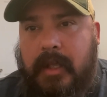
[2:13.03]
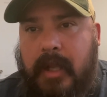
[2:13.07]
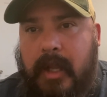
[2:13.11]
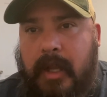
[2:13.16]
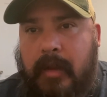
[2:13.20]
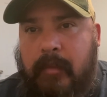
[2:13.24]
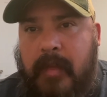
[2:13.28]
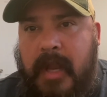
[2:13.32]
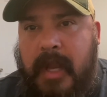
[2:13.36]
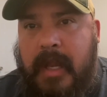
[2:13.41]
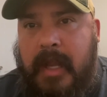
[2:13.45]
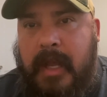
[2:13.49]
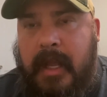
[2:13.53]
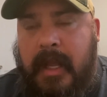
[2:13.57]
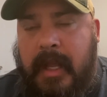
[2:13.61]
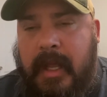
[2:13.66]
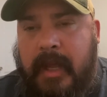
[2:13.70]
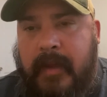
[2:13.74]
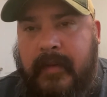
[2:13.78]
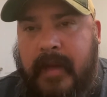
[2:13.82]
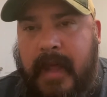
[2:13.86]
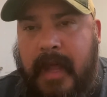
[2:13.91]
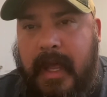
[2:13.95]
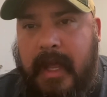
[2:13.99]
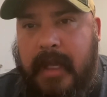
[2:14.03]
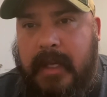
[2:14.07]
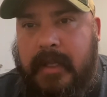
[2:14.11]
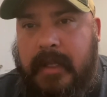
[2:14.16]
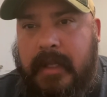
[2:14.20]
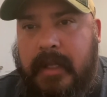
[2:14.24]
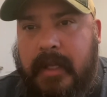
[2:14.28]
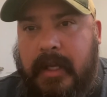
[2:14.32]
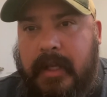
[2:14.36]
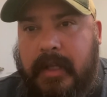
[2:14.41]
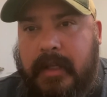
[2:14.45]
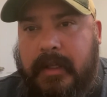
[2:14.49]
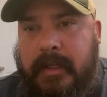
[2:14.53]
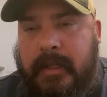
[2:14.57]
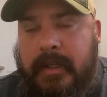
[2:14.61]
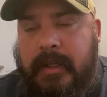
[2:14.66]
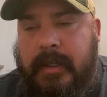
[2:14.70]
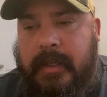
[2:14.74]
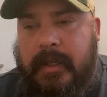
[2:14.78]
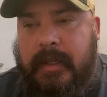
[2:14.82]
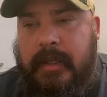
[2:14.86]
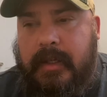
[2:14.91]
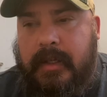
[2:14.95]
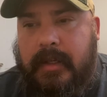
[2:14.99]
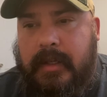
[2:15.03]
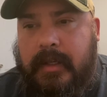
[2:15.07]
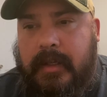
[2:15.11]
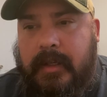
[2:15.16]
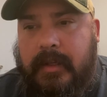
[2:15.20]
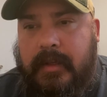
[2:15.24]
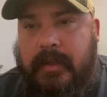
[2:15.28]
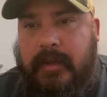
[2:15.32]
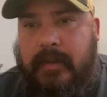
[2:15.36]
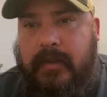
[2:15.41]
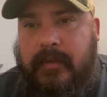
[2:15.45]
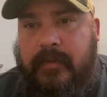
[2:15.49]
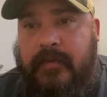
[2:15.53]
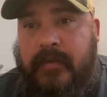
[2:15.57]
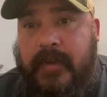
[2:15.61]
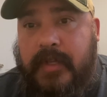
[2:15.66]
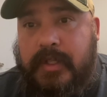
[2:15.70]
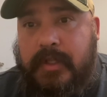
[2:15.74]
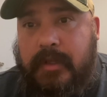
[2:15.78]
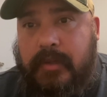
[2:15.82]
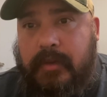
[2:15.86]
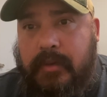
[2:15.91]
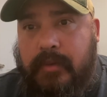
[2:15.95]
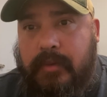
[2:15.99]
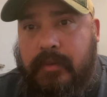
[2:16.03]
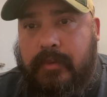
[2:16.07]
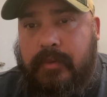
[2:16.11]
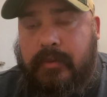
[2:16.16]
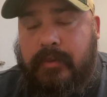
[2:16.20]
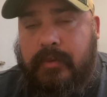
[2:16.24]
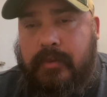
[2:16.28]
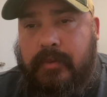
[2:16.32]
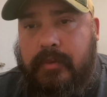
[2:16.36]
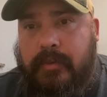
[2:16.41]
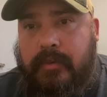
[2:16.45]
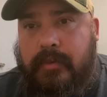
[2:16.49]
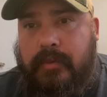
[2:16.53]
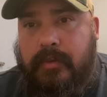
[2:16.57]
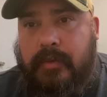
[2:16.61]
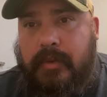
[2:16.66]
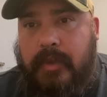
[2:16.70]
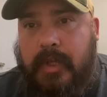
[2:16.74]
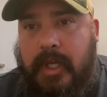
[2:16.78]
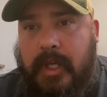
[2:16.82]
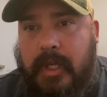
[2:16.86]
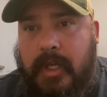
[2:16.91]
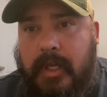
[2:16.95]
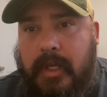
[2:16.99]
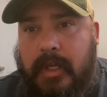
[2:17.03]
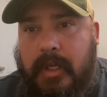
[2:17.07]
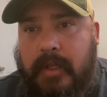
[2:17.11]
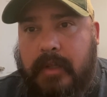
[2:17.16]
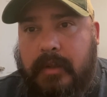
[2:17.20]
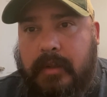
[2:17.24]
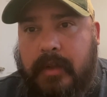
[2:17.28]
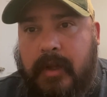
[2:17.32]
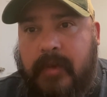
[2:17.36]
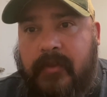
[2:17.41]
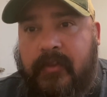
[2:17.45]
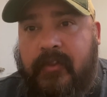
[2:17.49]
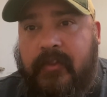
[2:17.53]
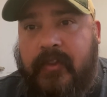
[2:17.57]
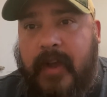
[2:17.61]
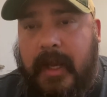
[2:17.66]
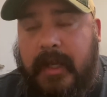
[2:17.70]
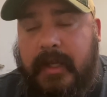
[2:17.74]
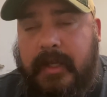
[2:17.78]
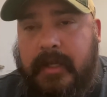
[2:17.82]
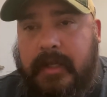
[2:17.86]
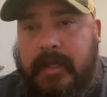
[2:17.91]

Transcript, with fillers: It may not have had the physical uh, effect